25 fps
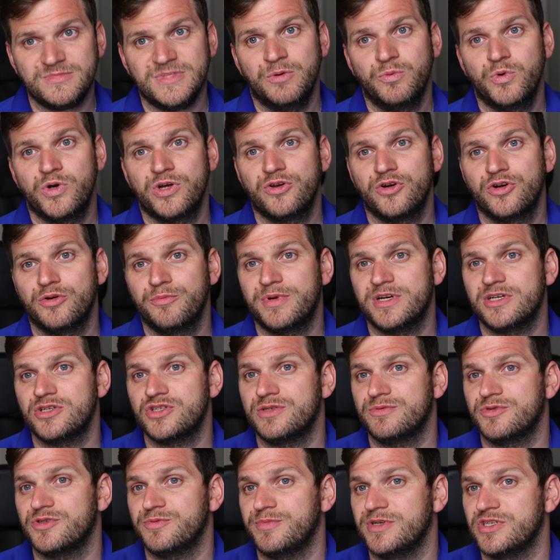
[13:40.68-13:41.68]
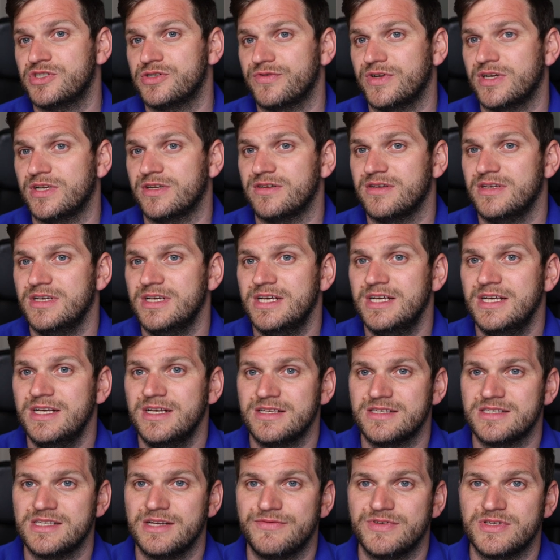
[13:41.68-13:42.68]
Working on a bunch, bunch of other
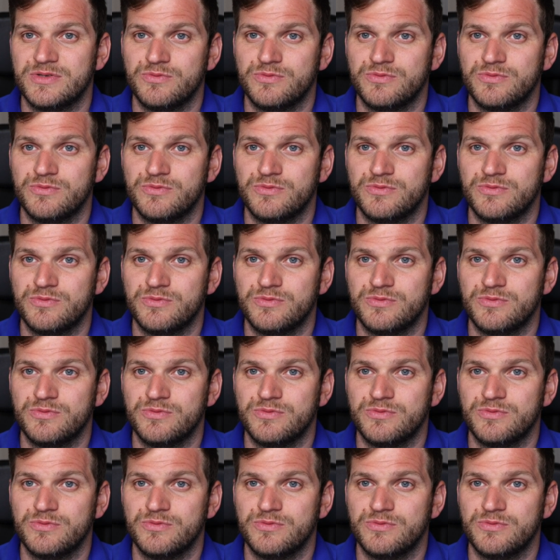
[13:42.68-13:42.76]
stuff